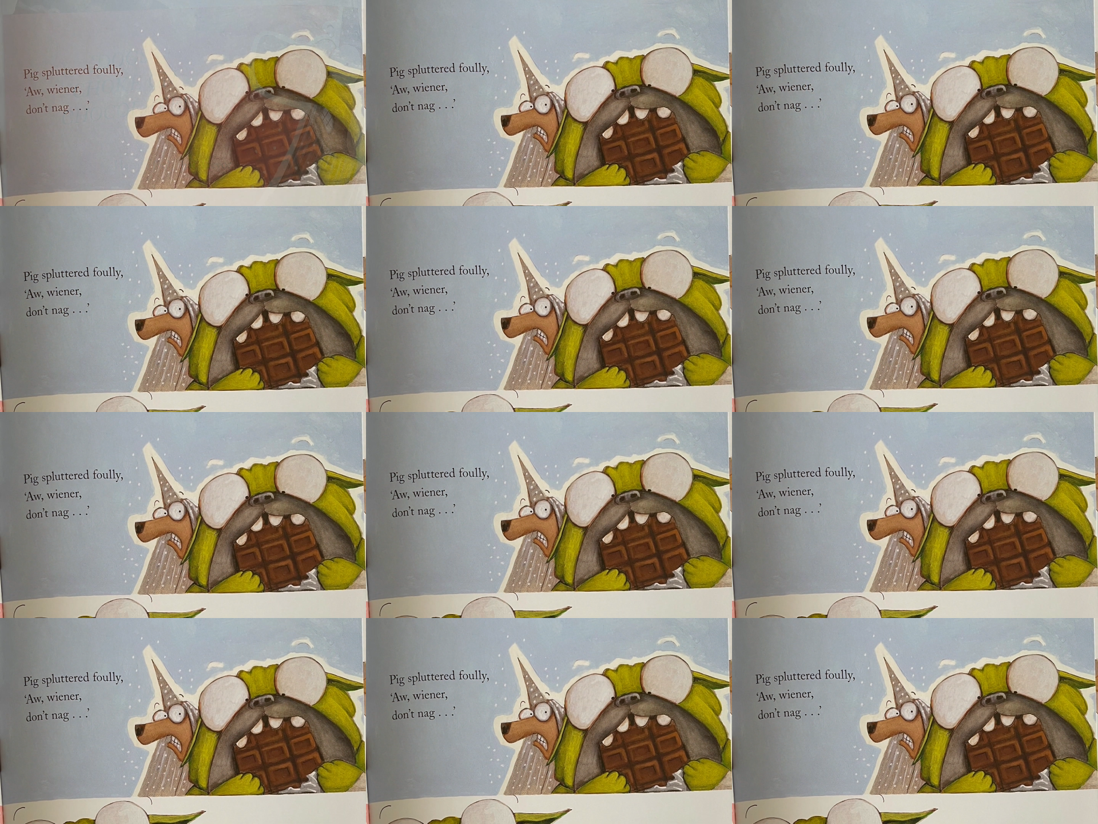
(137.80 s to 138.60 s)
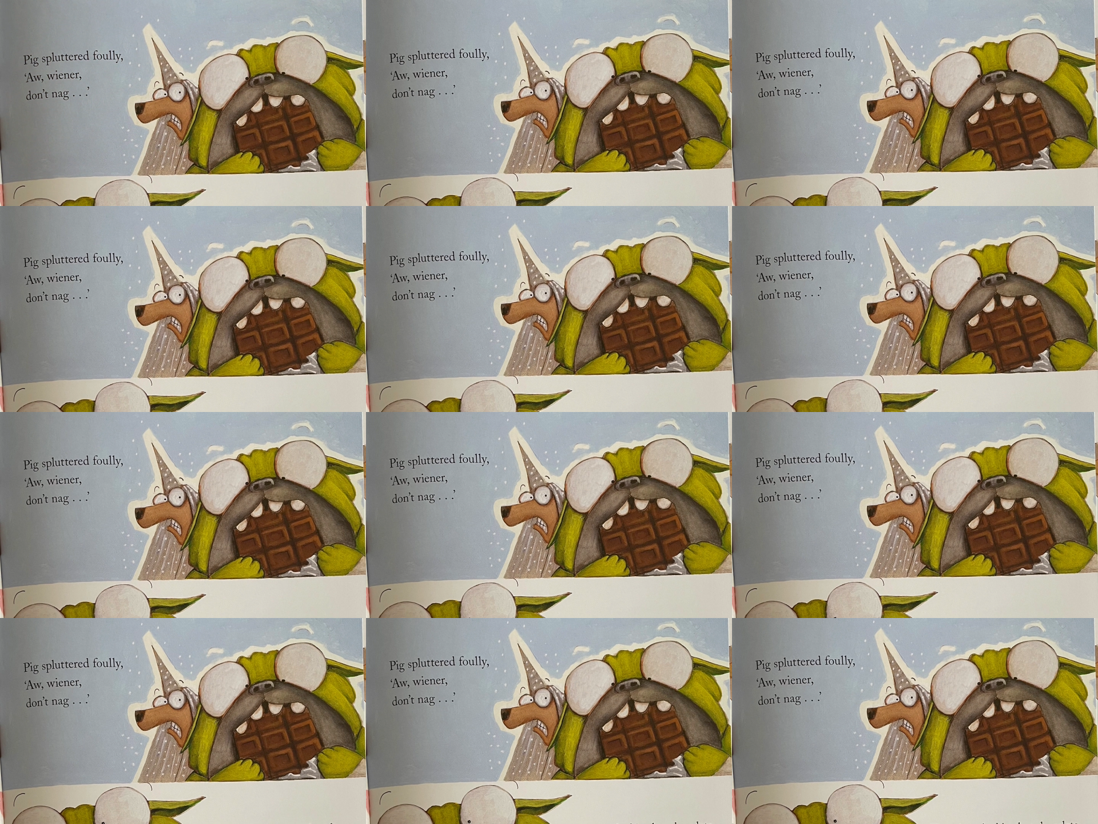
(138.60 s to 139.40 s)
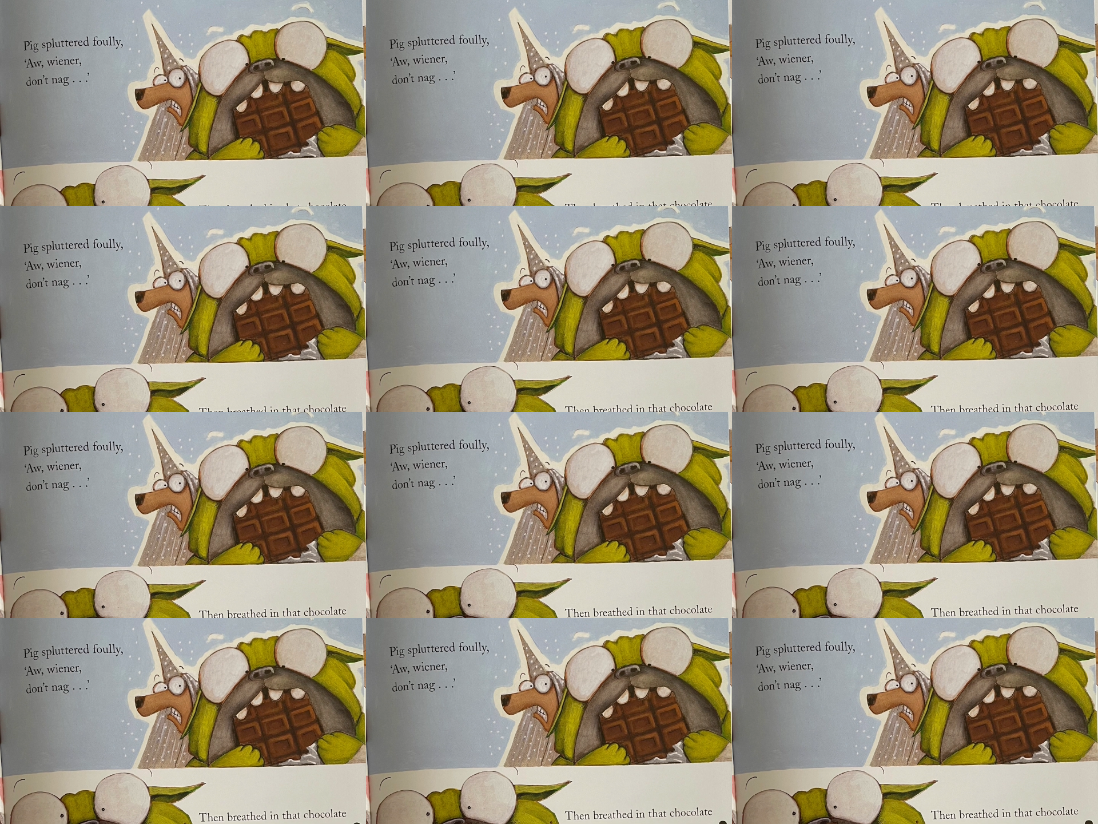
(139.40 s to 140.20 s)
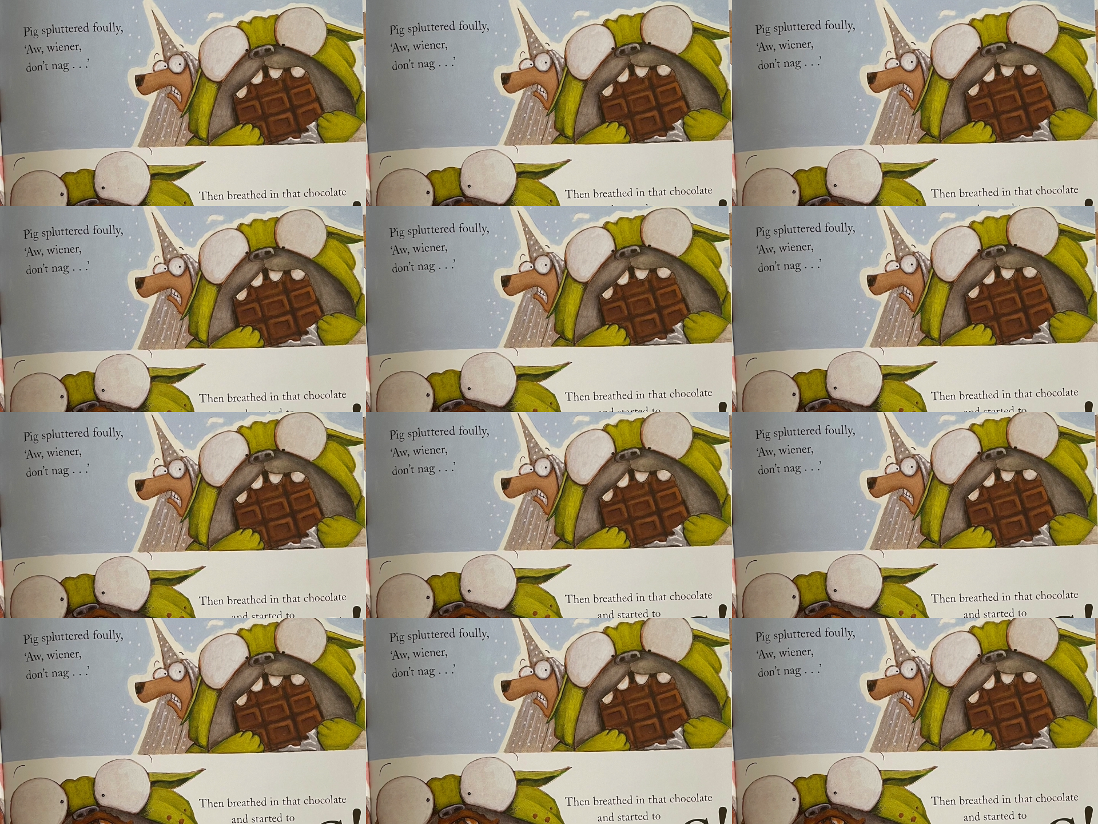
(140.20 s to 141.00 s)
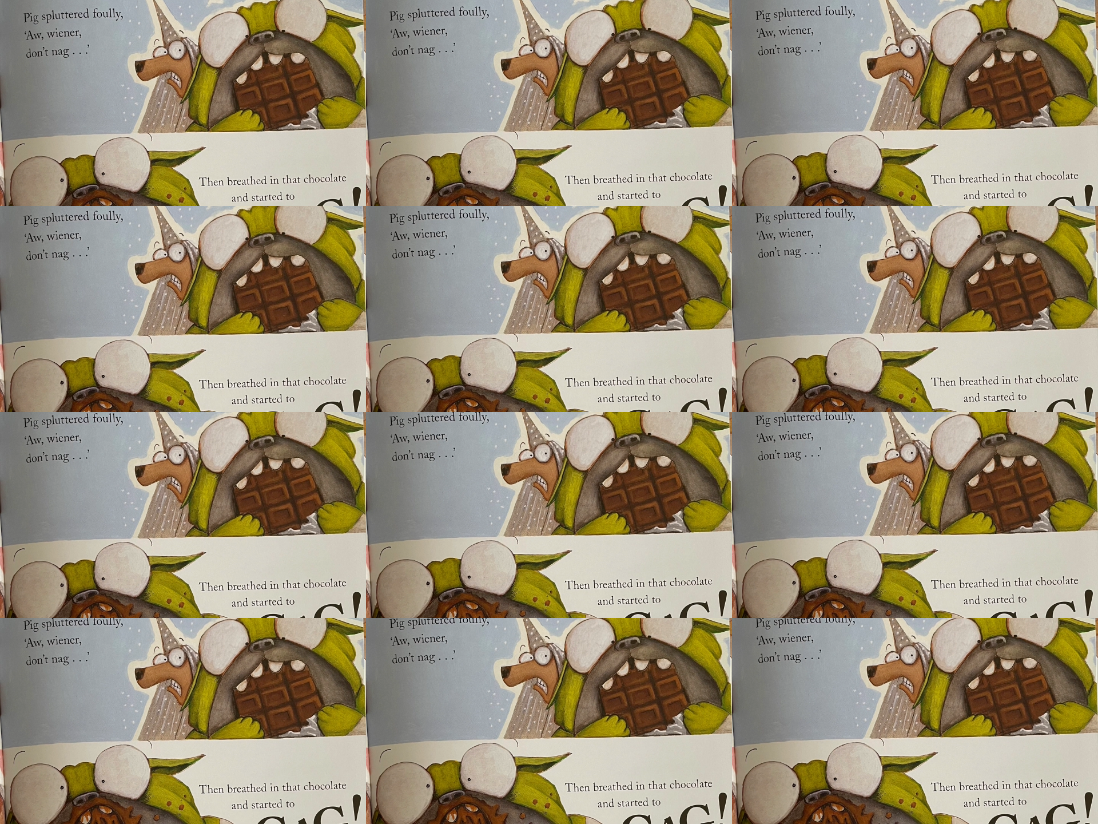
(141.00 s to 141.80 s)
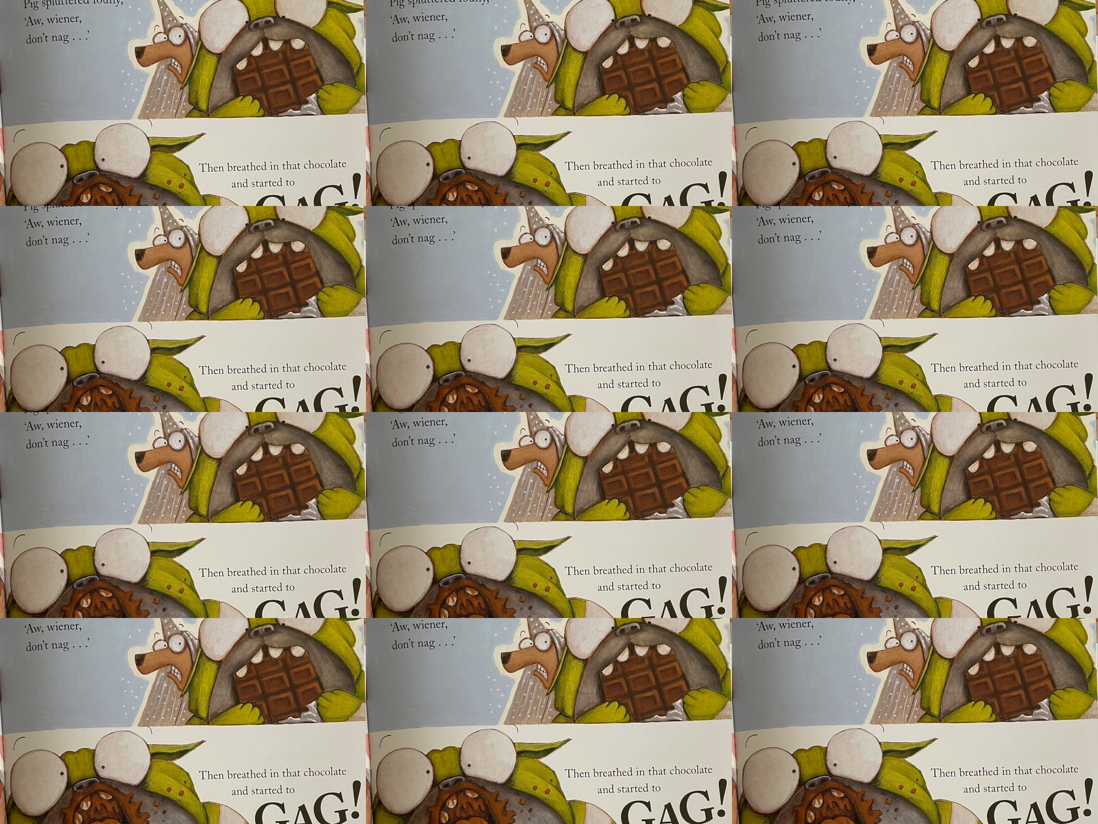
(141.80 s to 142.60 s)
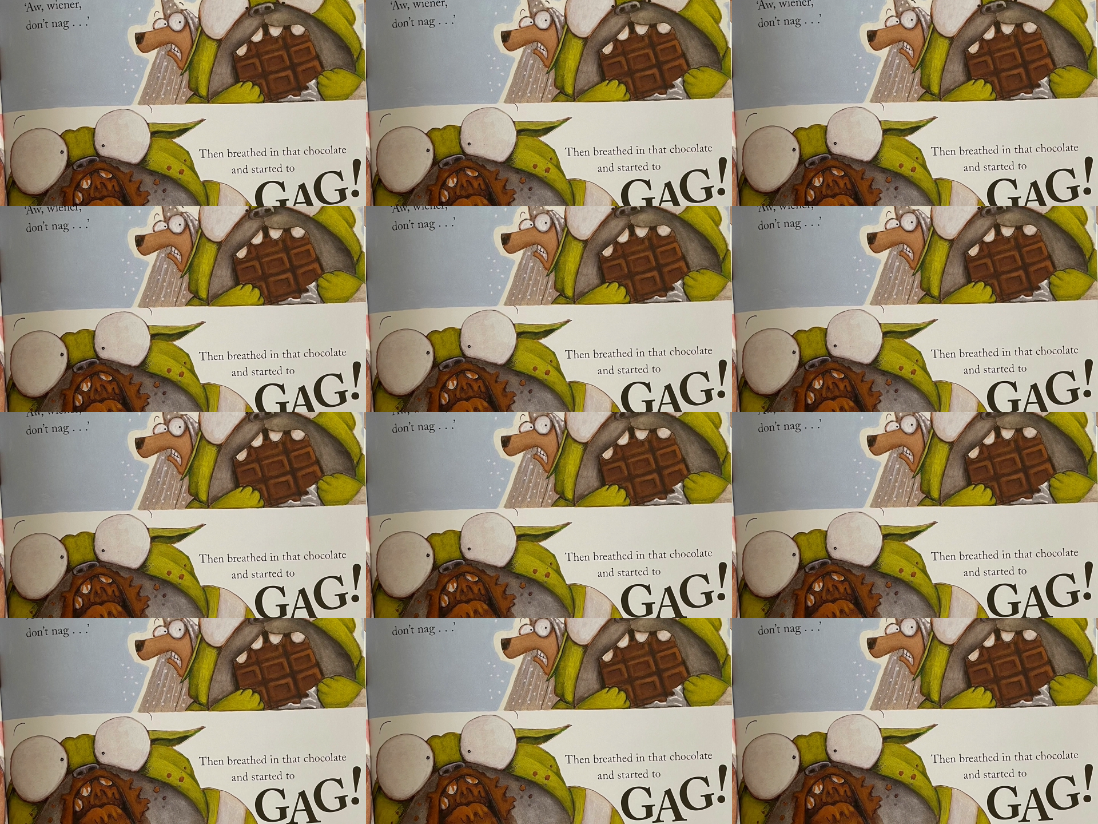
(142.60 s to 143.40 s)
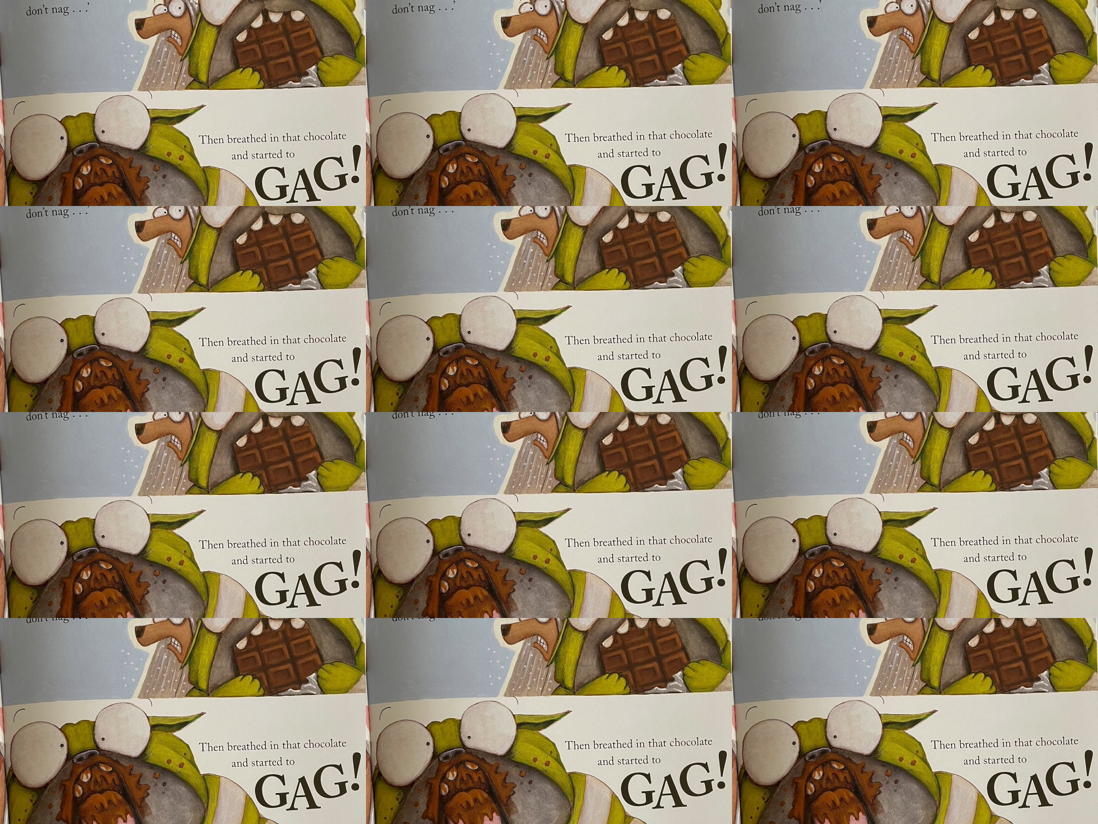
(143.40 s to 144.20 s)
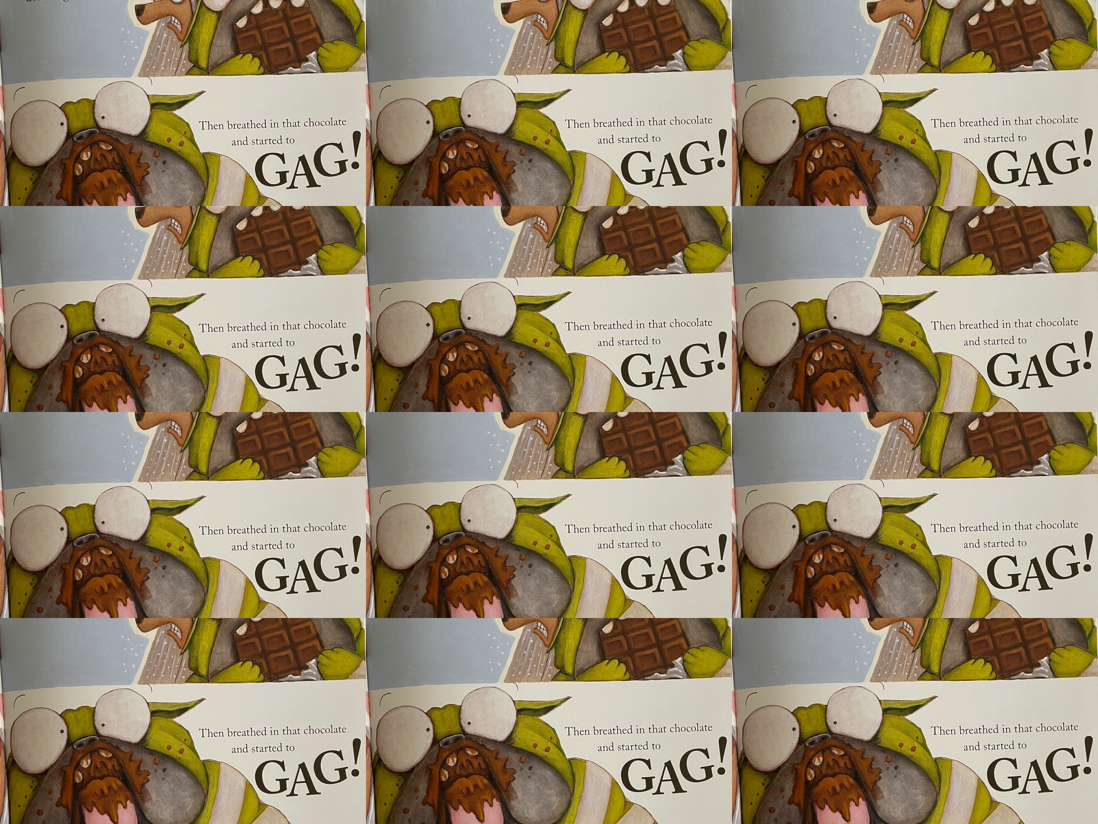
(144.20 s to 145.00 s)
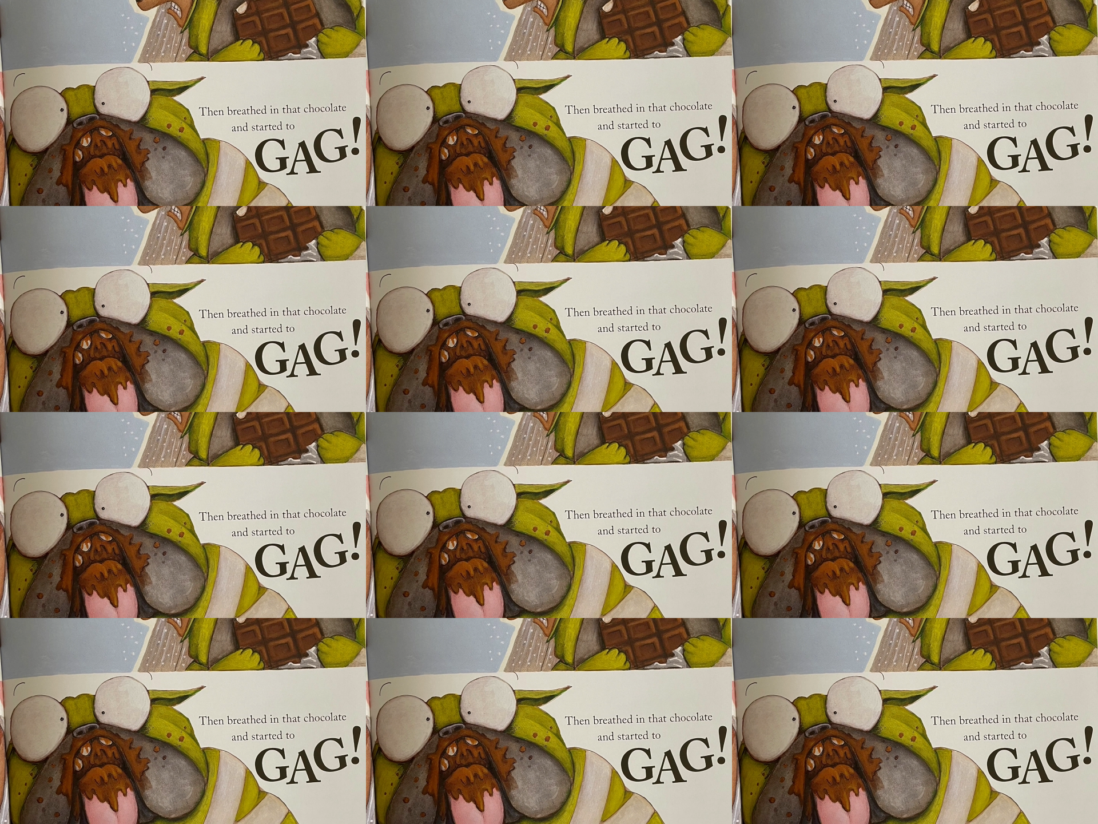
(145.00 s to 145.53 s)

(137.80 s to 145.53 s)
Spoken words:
(no speaker visible)